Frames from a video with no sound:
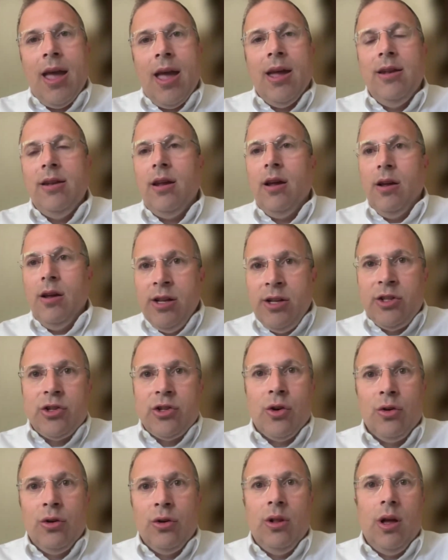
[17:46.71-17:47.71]
and
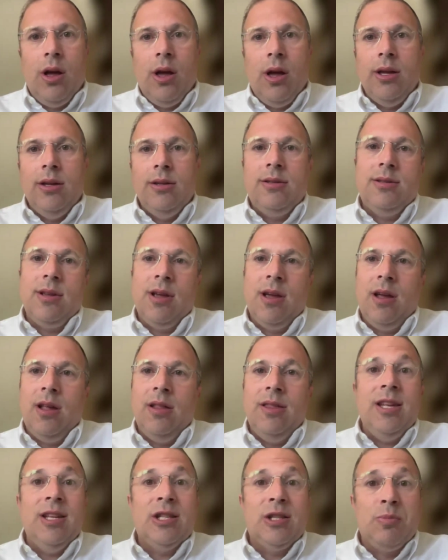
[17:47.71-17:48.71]

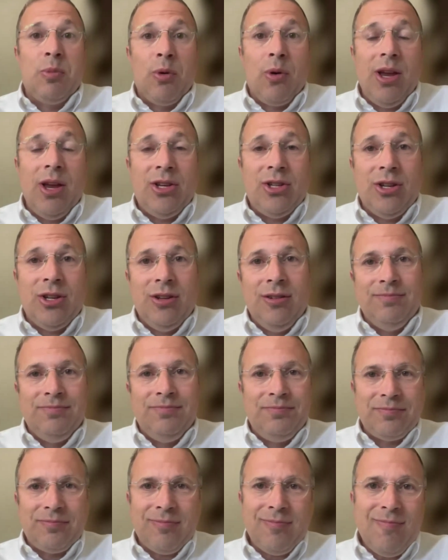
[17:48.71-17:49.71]
internalize the inspiration,
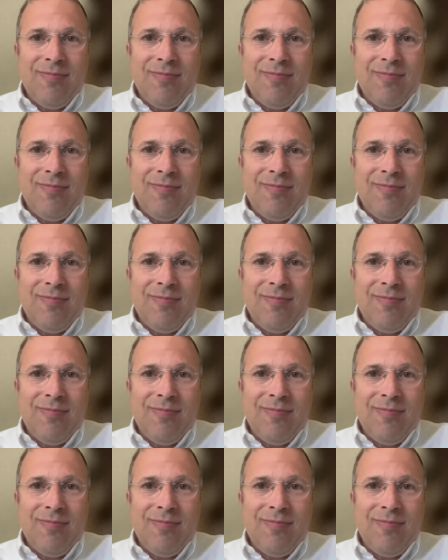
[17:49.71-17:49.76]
